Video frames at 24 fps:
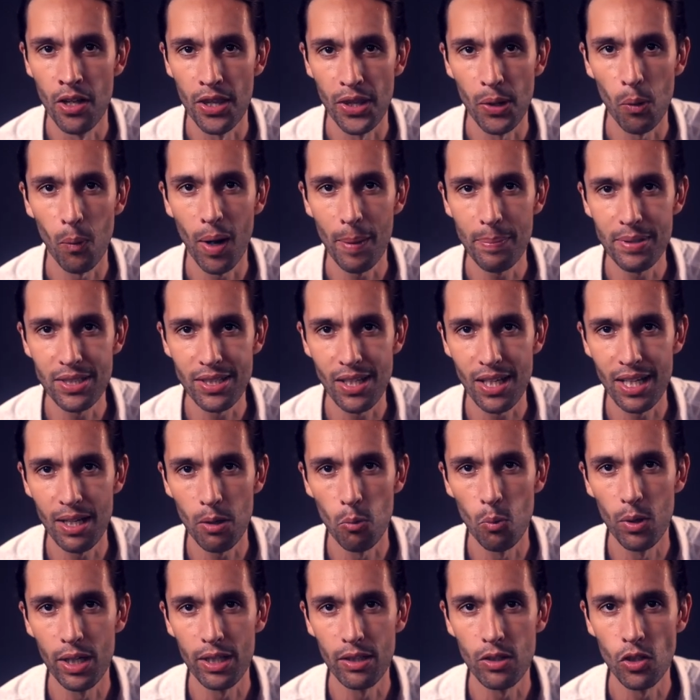The website
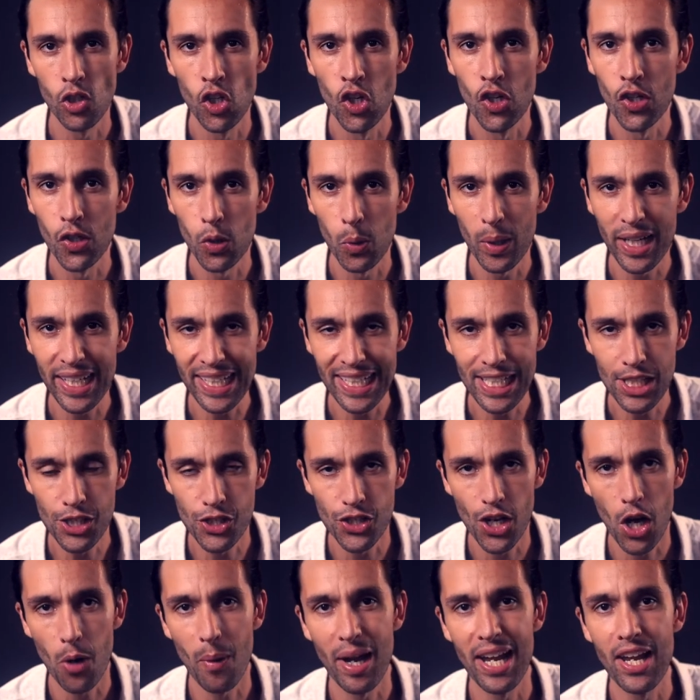will quickly
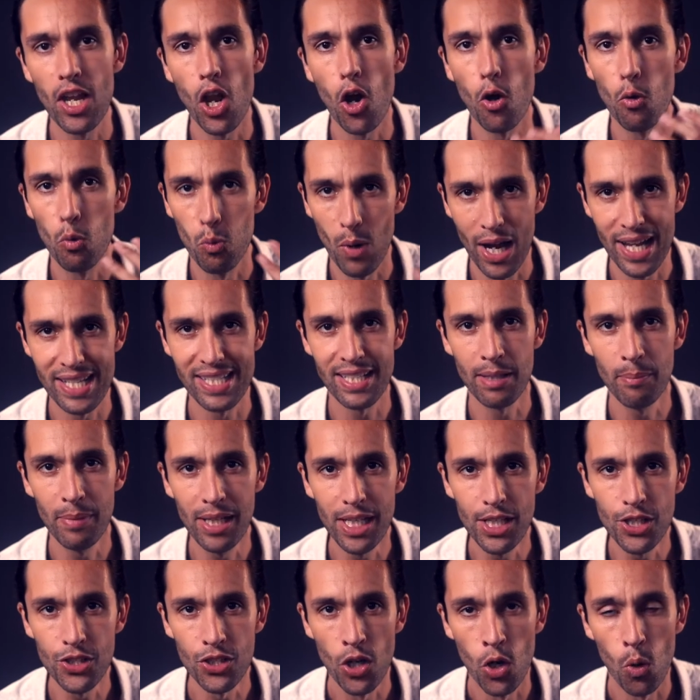show a low-res
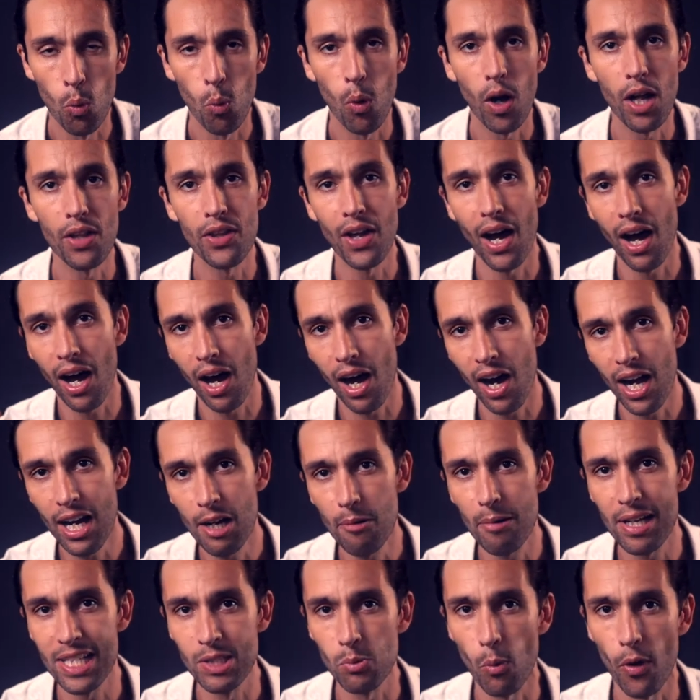image while the
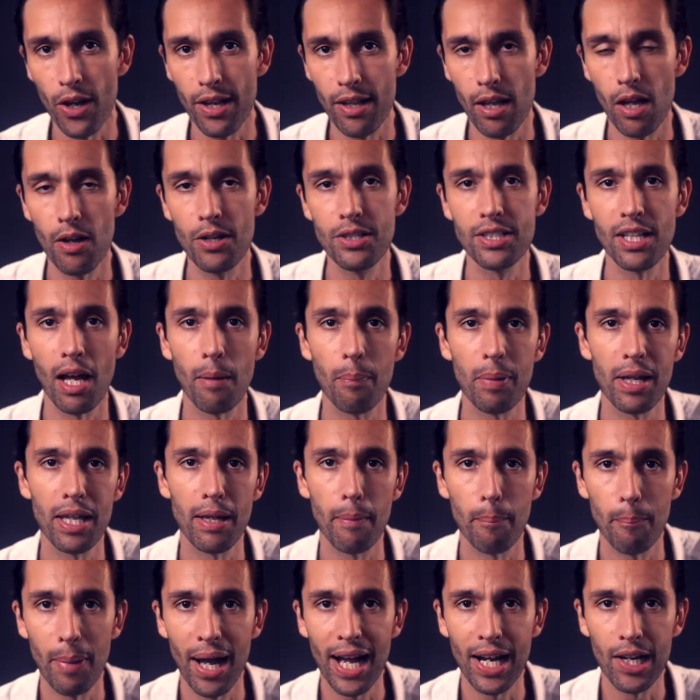high-res one loads up in
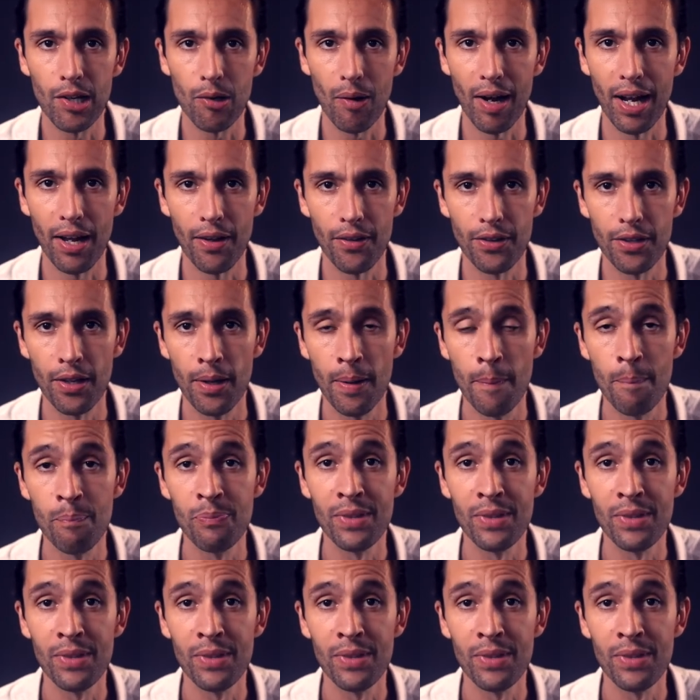the background.